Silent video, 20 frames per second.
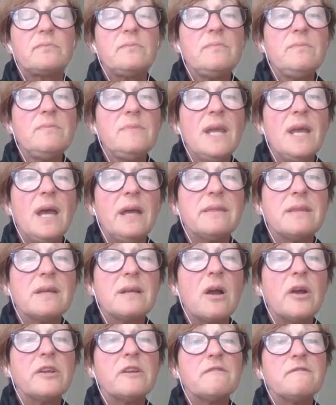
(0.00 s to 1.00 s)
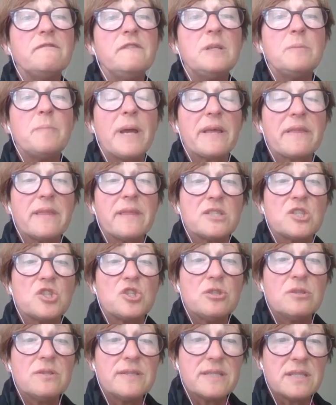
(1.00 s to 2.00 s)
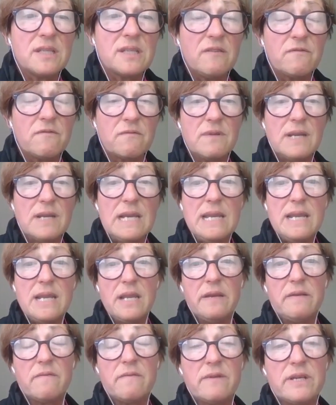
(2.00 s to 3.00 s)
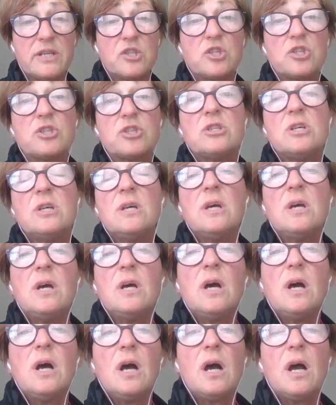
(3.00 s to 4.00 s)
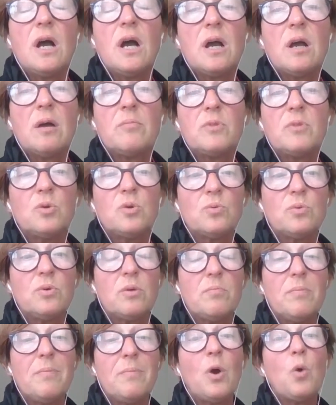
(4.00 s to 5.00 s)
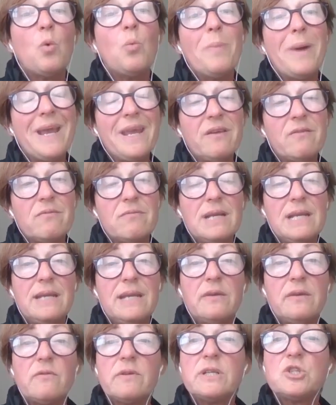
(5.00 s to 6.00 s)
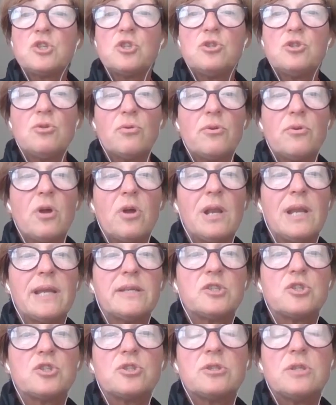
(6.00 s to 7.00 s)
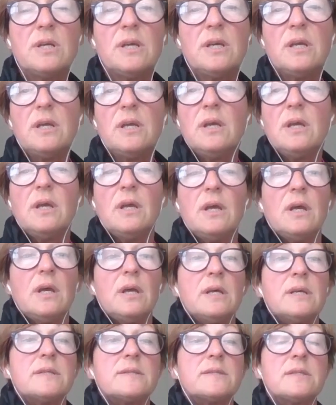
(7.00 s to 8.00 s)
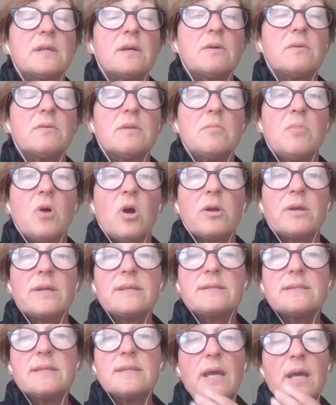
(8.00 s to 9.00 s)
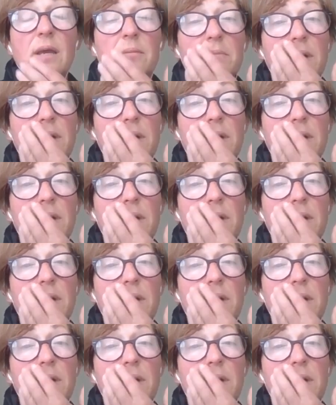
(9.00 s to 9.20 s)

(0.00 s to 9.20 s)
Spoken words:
And the kind of feedback that students give really enrich may really enrich your knowledge. So the mock exam